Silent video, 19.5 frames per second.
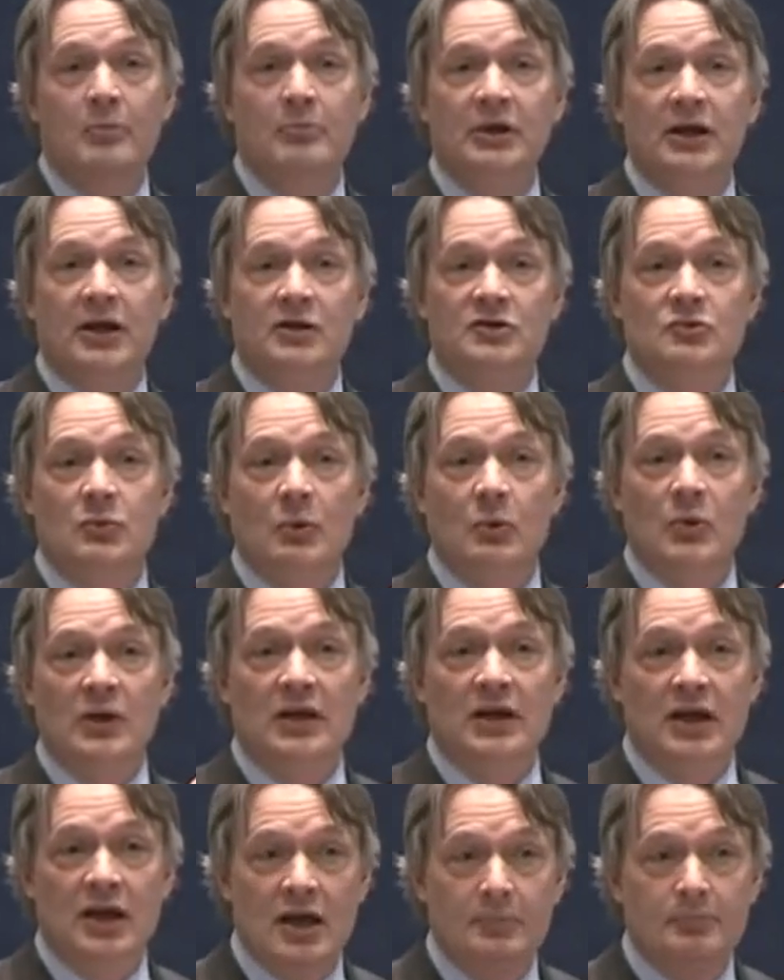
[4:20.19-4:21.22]
Because when we
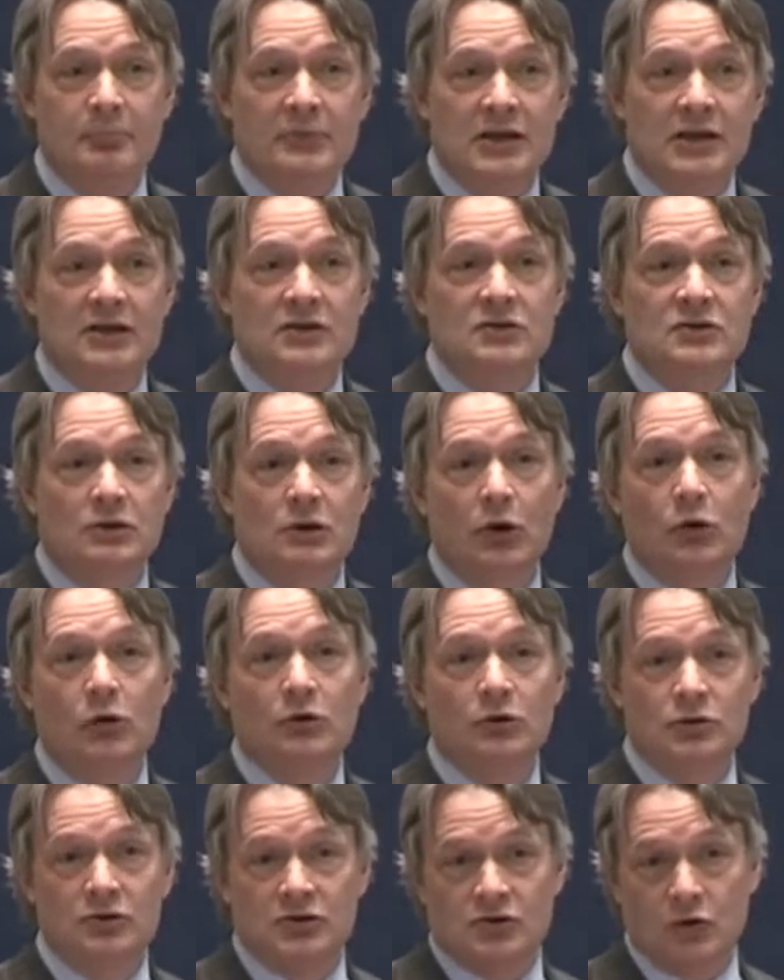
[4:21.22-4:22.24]
keep these
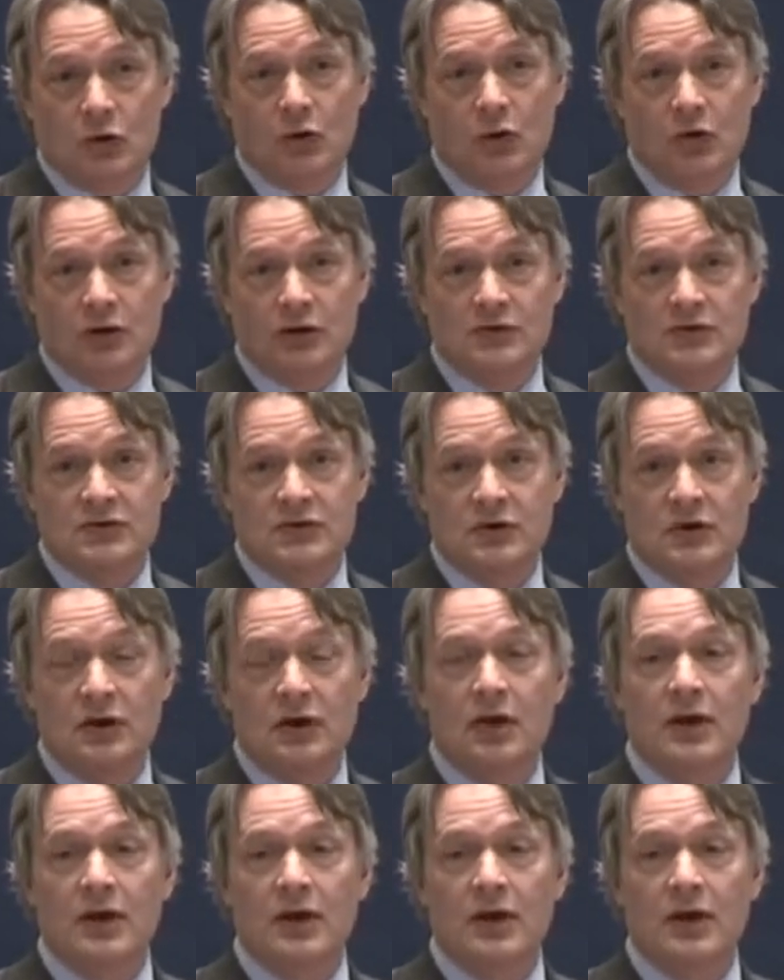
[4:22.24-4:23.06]
local stores